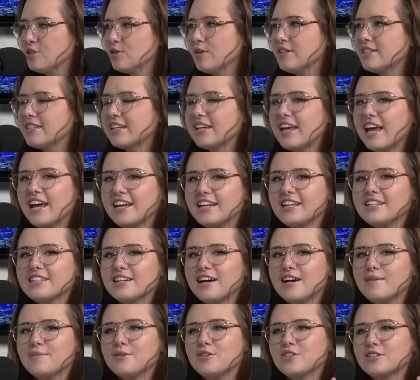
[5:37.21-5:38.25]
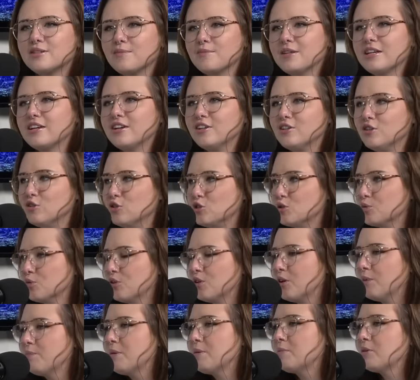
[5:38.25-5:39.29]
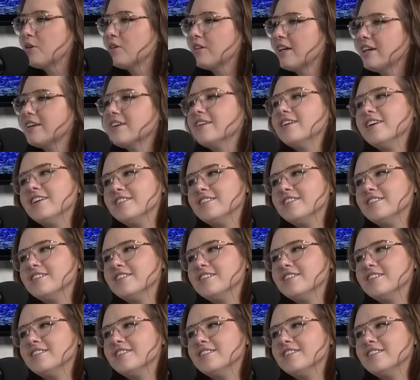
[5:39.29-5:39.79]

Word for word: So it's like anytime there's something unusual, people are like,